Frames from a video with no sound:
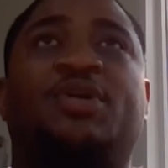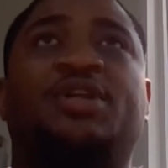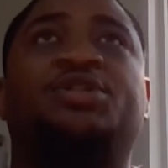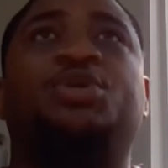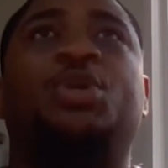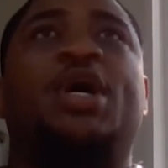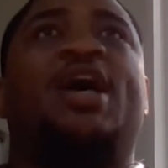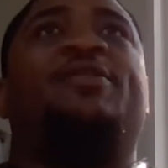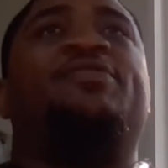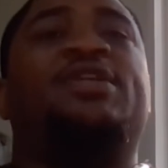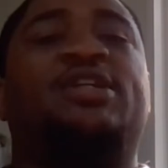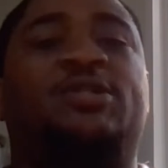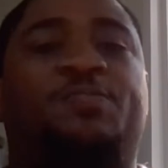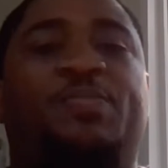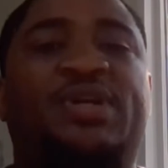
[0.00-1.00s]
month you have
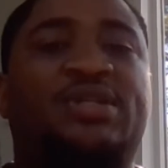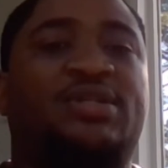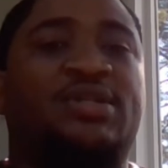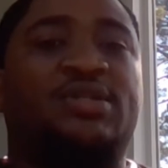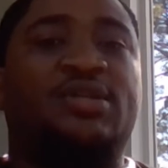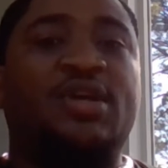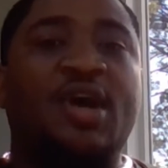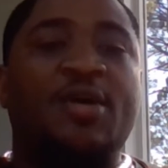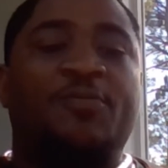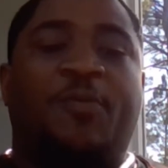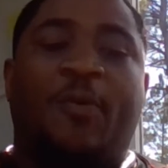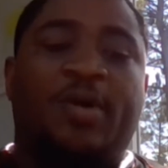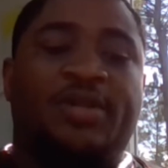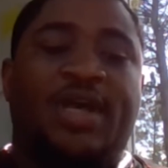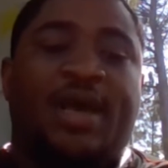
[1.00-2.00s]
in expenses
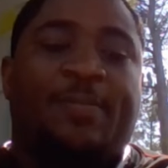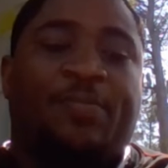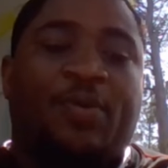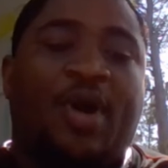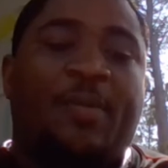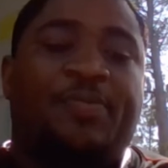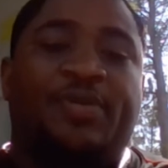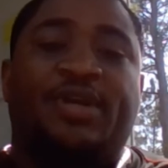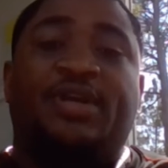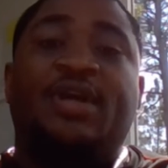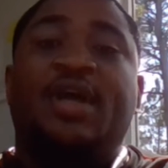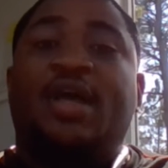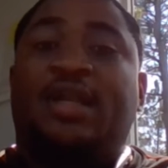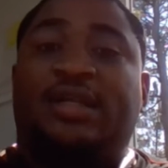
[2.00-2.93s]
for that property.